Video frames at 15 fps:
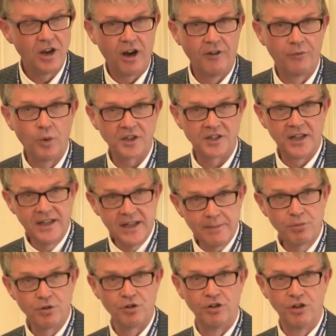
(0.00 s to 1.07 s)
of what a
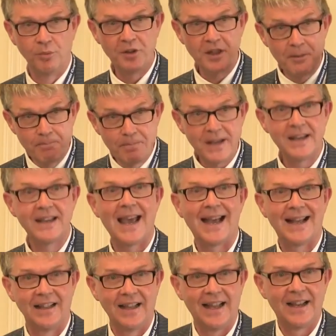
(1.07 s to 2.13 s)
liberal with a big
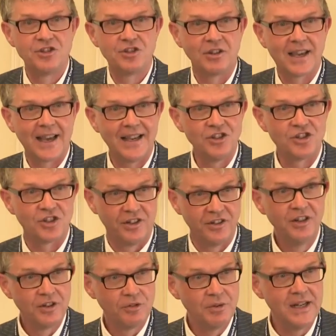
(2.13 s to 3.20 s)
L
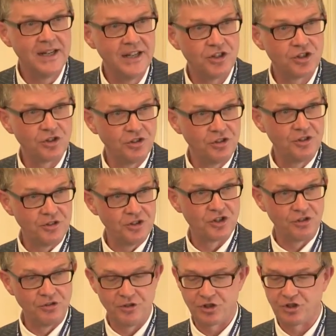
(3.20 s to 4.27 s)
education really
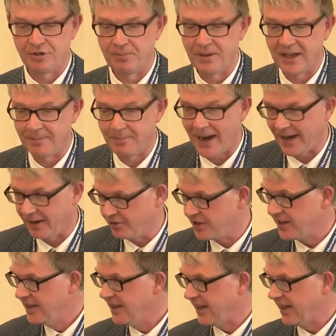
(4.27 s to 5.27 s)
should be about.